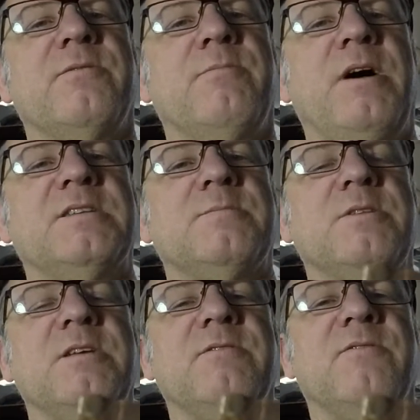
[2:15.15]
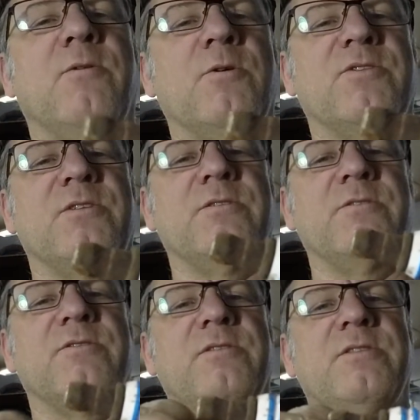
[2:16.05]
possibly even 4
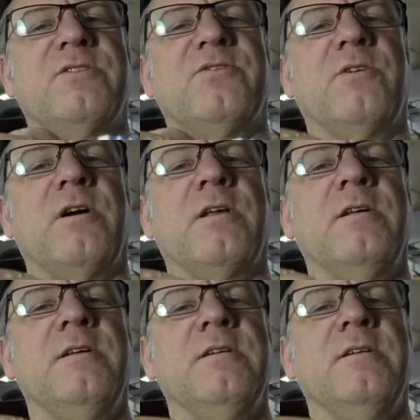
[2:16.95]
cylinders on this truck.